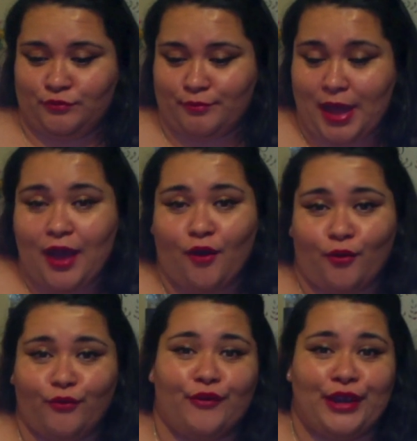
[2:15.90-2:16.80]
My
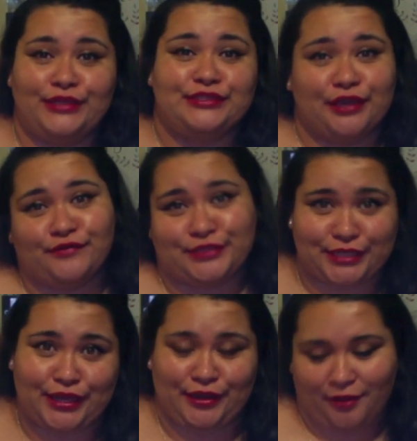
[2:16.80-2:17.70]
old granny self
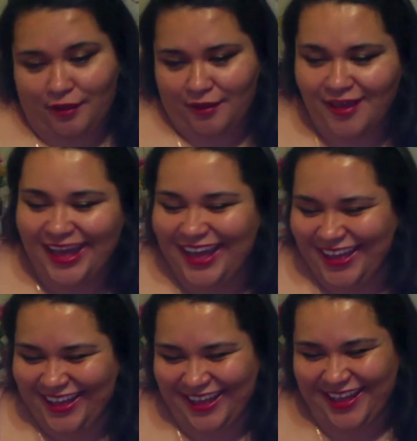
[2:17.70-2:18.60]
said
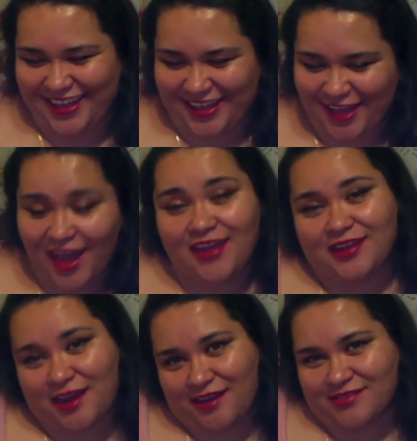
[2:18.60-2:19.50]
it.
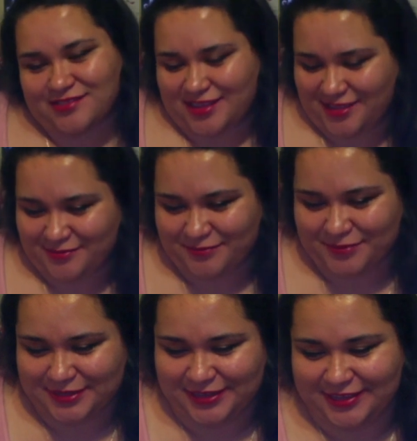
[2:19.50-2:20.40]
Not all the time,
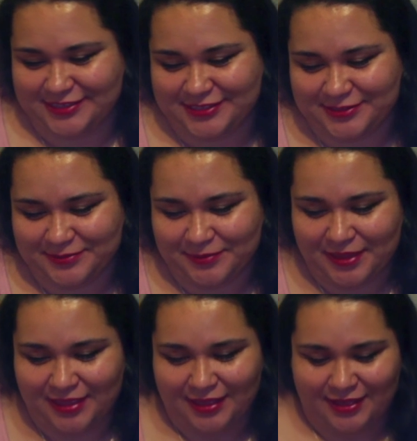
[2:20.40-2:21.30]
but yes.
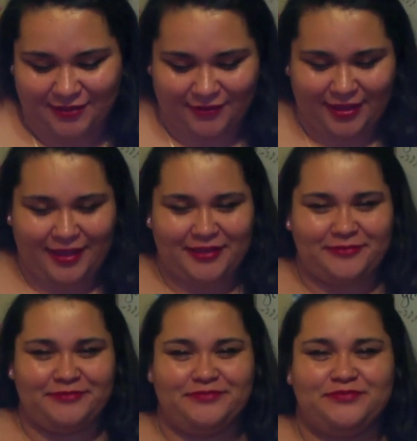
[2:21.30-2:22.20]
Okay,
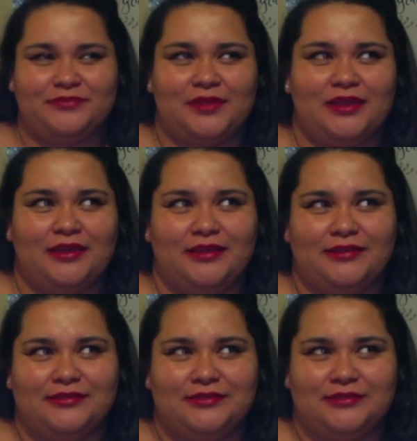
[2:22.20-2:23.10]

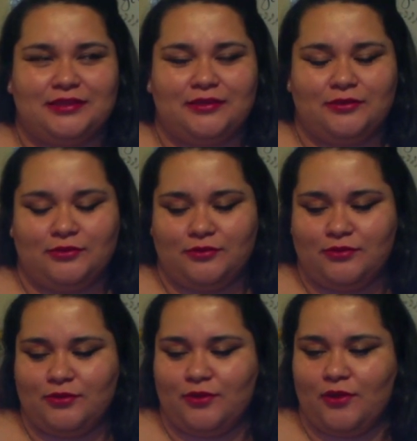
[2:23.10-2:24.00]
so
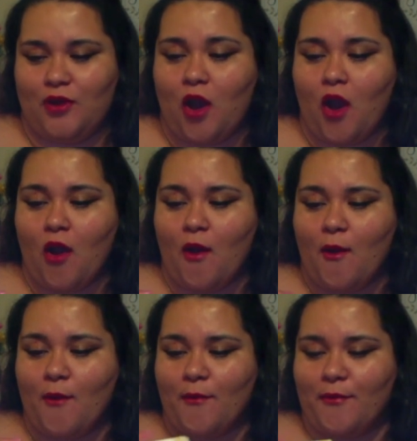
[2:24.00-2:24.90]

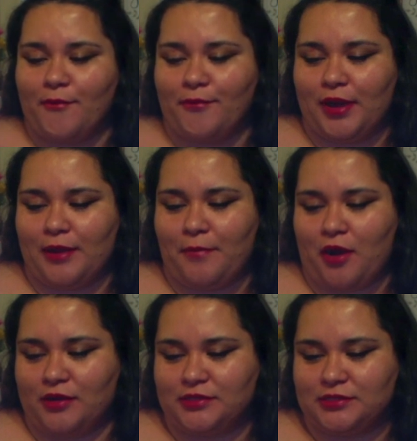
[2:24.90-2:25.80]
got a
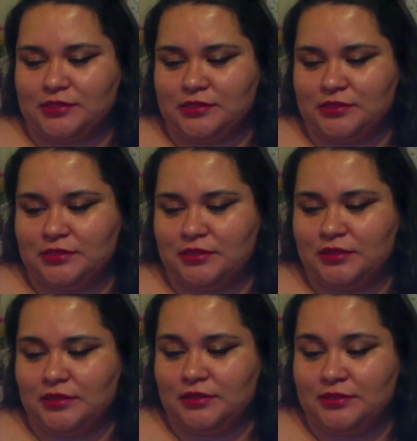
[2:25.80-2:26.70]
box.
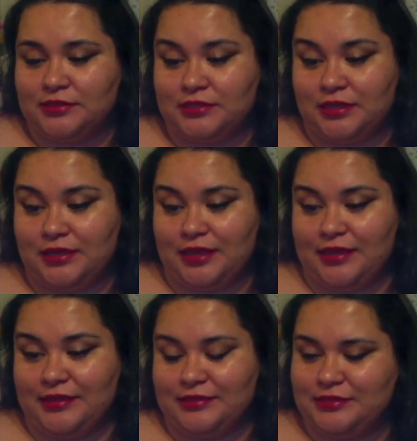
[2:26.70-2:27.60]

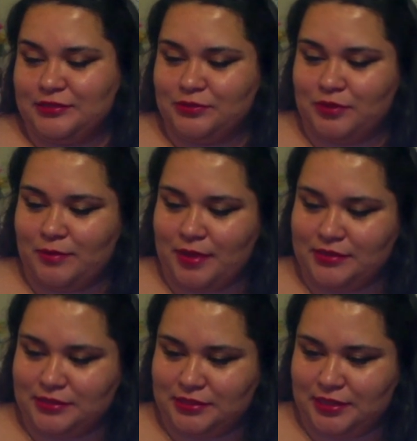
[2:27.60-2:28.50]
Sundays. What about
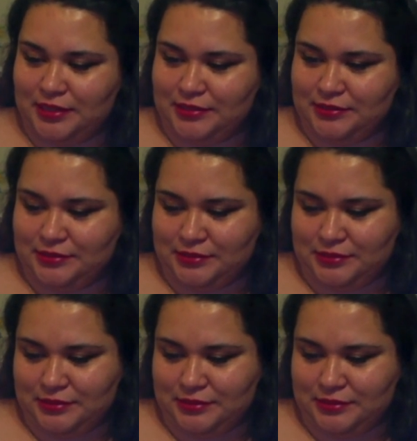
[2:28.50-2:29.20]
Sundays?